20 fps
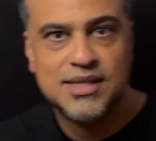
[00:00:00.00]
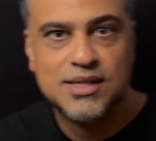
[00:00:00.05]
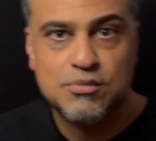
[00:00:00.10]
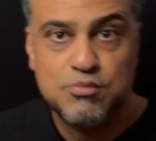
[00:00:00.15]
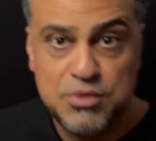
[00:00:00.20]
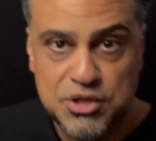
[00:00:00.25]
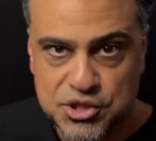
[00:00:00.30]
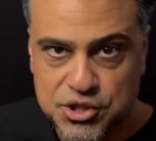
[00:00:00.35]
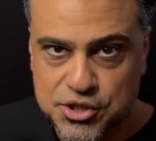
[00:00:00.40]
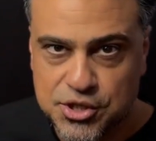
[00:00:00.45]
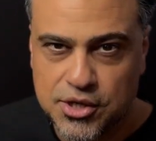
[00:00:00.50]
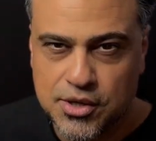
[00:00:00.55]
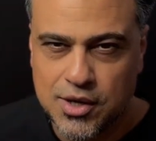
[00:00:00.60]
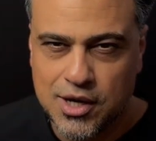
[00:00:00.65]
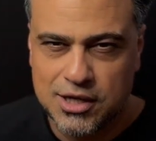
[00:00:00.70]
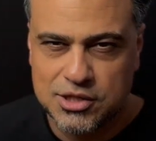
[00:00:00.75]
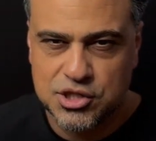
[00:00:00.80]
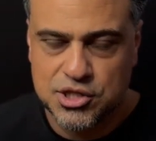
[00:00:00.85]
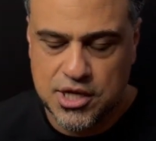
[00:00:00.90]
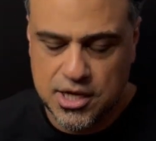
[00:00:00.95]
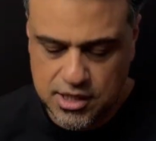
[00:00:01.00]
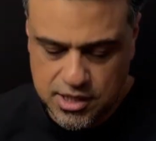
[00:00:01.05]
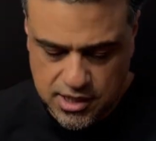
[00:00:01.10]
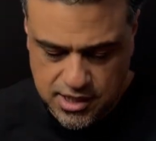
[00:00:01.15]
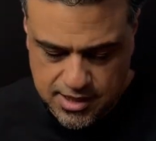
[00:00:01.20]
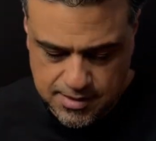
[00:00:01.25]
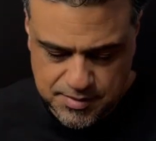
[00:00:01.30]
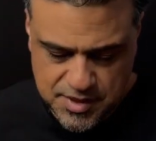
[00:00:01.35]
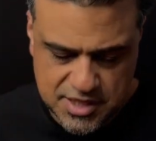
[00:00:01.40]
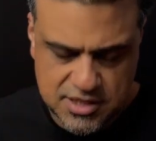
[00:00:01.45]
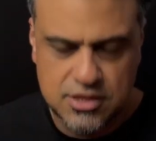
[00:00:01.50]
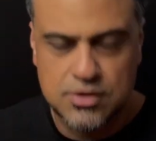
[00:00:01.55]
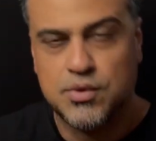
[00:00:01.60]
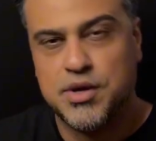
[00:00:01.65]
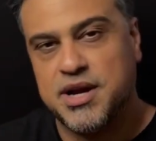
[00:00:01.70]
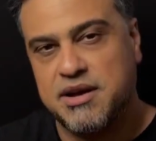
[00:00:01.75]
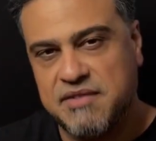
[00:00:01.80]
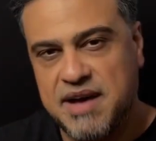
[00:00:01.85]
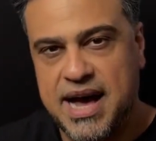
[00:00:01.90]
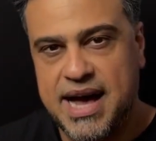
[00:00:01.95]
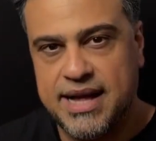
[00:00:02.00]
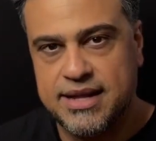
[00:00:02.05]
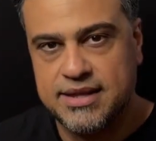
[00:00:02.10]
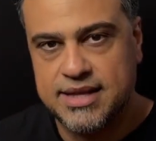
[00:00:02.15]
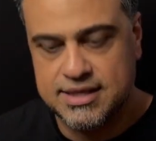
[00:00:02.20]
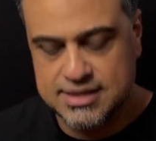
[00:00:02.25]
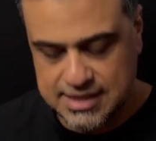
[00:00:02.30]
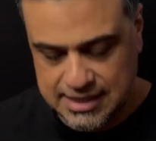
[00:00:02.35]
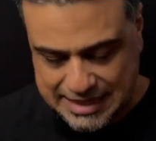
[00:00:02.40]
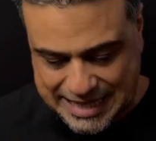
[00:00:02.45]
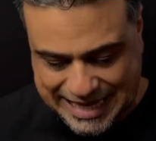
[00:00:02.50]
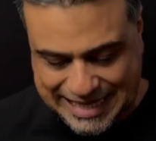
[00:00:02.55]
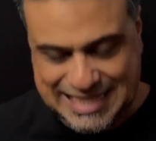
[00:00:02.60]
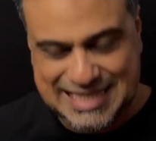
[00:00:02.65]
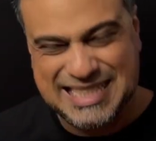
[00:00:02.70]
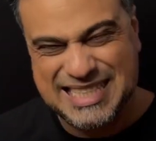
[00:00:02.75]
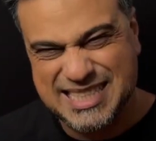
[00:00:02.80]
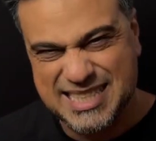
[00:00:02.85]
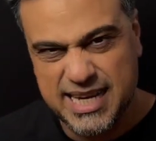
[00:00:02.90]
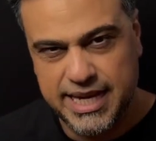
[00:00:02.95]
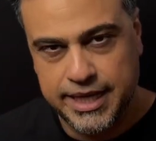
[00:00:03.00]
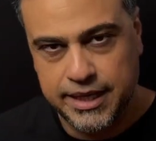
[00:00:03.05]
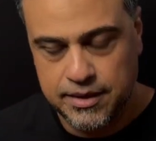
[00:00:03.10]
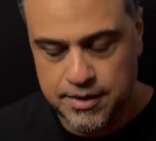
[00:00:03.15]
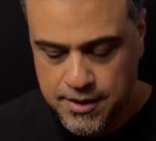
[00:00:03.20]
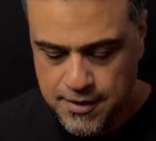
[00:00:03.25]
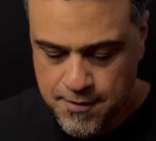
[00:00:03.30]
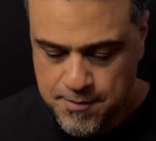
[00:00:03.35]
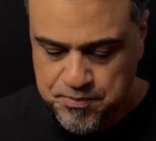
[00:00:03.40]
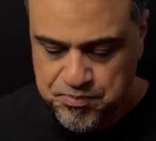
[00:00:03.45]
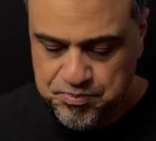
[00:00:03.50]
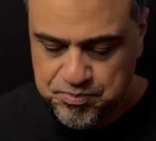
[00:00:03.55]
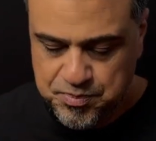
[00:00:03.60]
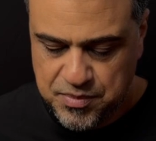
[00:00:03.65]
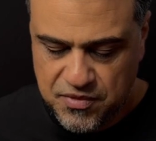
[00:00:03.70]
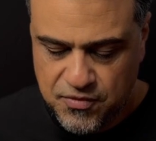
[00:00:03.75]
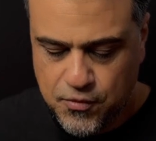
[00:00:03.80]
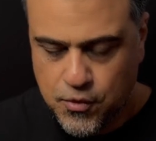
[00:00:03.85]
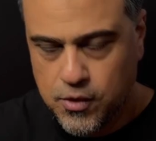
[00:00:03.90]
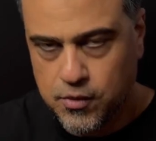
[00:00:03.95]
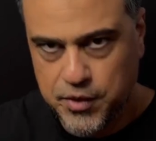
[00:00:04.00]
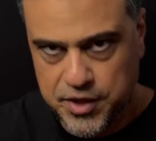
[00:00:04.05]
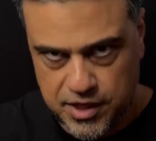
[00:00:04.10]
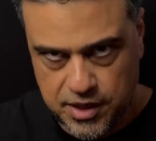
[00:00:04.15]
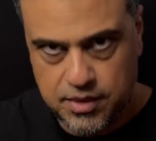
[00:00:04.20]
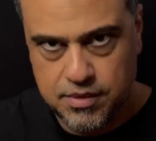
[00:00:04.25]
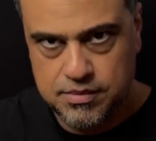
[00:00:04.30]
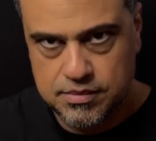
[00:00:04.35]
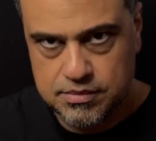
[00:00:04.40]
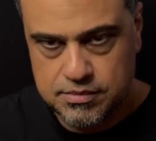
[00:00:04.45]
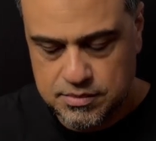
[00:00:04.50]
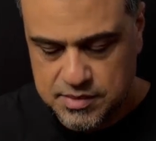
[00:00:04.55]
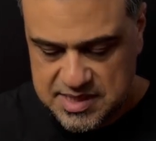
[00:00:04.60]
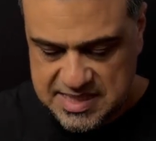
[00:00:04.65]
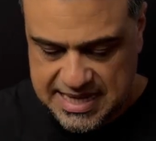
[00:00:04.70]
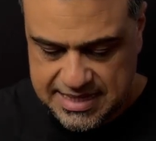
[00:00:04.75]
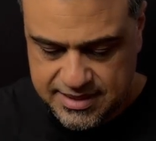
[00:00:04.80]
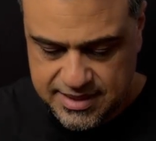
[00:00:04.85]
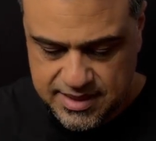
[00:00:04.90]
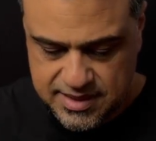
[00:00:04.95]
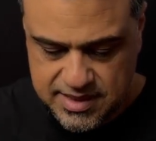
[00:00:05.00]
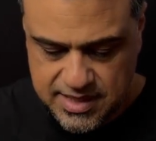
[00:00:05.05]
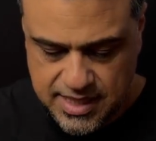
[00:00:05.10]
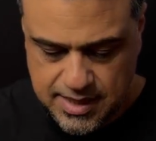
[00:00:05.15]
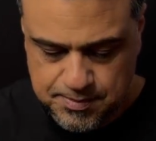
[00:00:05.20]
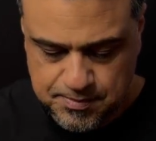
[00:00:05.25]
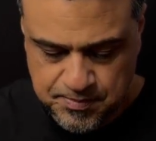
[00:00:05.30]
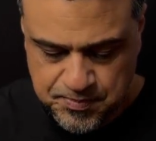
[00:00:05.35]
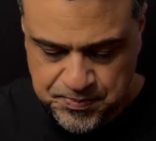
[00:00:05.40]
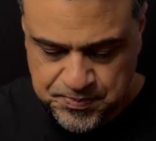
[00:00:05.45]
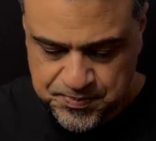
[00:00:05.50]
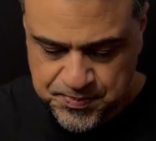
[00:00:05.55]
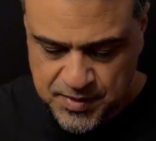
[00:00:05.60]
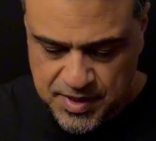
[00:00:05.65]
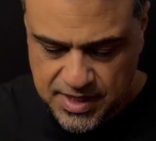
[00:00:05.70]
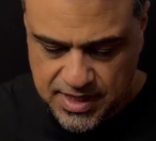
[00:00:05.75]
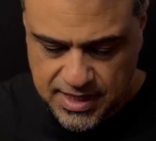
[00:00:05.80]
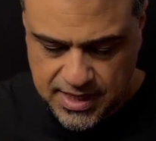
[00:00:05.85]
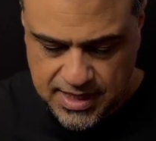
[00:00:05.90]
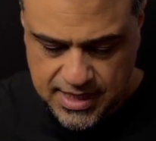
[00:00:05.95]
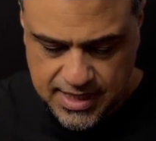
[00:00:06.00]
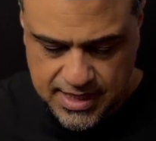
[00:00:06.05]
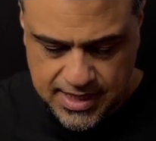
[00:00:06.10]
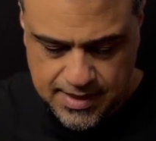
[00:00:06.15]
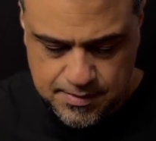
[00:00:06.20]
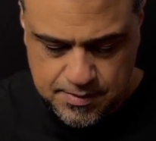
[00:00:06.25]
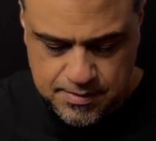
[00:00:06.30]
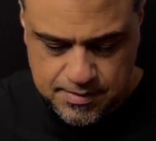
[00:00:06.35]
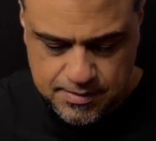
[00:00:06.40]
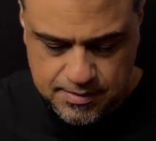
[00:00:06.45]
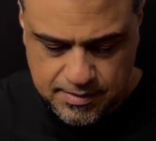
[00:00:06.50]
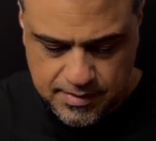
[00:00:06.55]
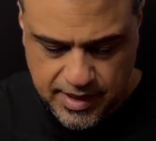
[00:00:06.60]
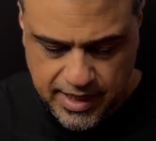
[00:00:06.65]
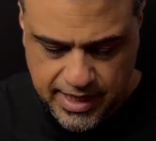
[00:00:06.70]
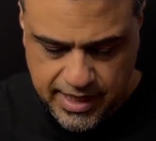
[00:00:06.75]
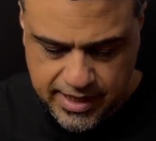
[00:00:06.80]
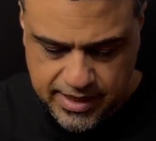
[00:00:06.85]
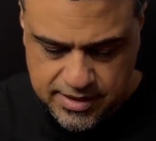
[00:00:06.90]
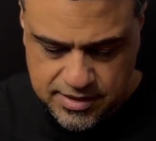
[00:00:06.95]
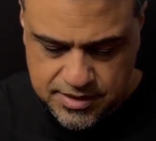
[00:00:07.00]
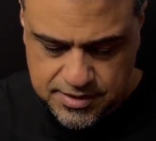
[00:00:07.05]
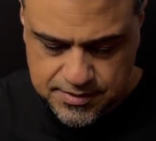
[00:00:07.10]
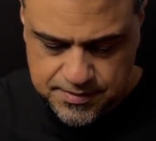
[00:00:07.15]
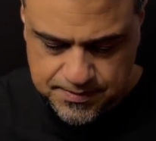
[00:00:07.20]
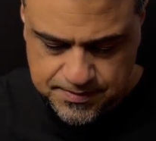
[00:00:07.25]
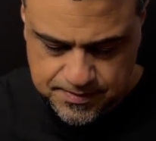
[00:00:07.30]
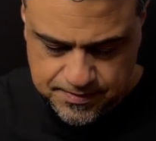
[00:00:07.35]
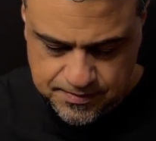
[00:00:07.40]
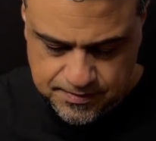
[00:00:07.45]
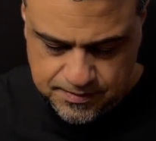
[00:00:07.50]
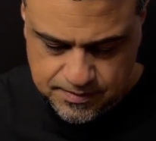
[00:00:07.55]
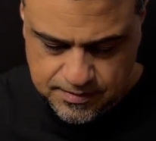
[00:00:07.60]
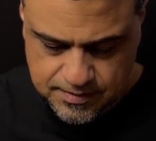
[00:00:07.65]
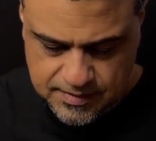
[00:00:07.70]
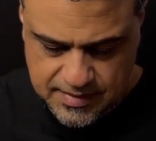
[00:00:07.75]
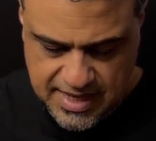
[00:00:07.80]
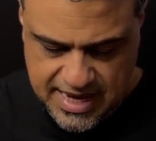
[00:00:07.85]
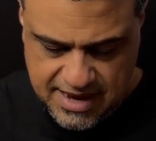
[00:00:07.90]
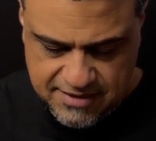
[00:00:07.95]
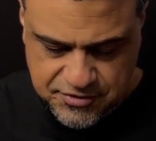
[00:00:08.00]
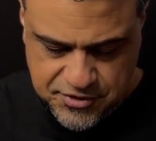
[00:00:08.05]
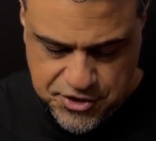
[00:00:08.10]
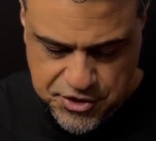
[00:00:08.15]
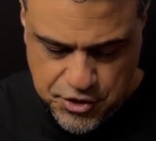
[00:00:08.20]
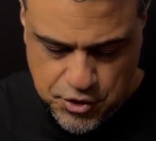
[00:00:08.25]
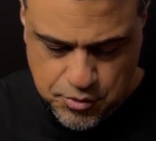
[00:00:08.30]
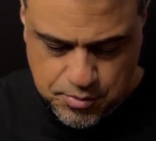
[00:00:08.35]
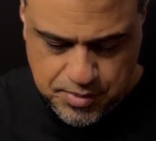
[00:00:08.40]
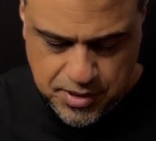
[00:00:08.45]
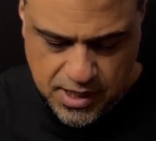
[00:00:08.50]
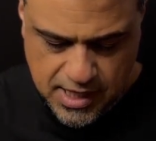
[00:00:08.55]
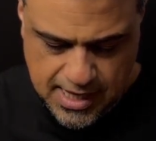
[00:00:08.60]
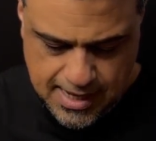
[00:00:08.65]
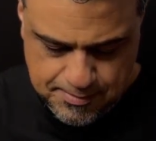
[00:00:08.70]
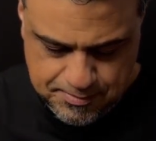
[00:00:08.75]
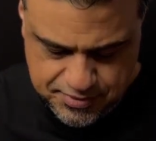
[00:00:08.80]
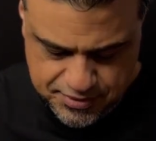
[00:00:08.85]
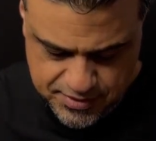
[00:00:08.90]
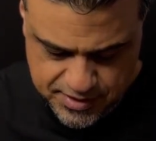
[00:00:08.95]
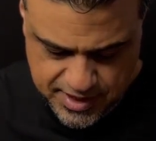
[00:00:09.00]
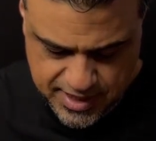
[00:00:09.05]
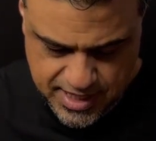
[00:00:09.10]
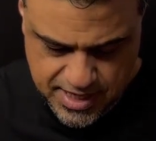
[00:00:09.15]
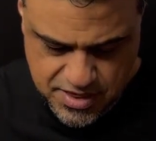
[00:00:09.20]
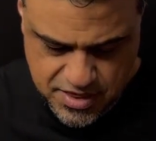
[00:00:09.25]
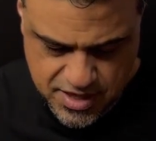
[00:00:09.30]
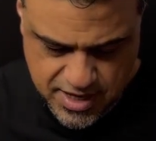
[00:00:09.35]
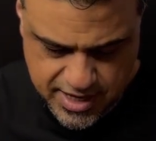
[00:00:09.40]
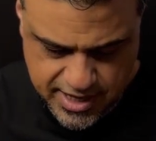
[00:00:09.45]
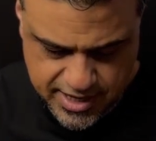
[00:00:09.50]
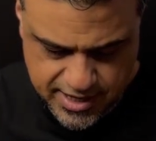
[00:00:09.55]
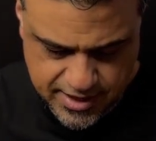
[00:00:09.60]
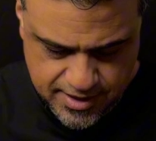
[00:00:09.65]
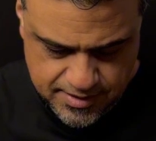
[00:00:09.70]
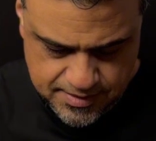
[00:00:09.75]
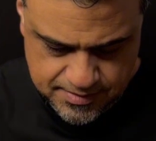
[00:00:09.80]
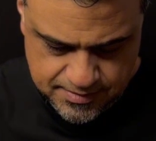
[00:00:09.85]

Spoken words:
mrarash.com. That's the one I've had. That's the legacy site before we set this up. And after you pop in there,